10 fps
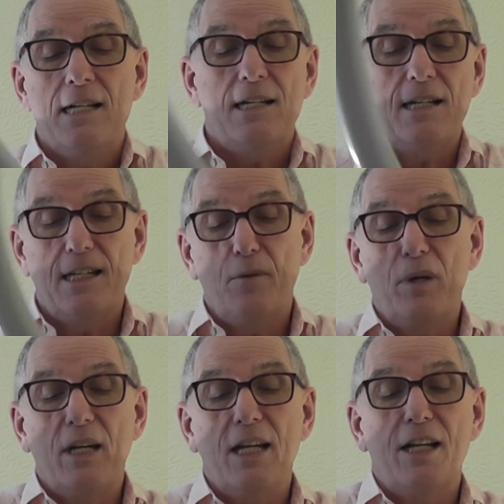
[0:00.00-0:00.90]
And then
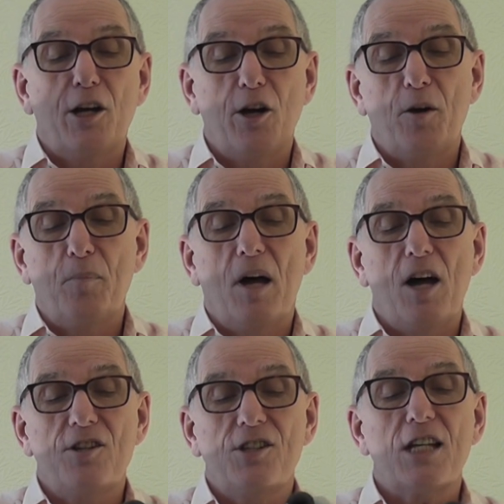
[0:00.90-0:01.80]
we need a
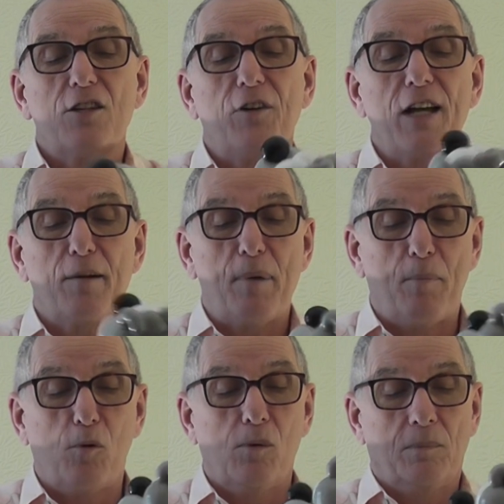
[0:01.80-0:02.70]
6-finger bubble.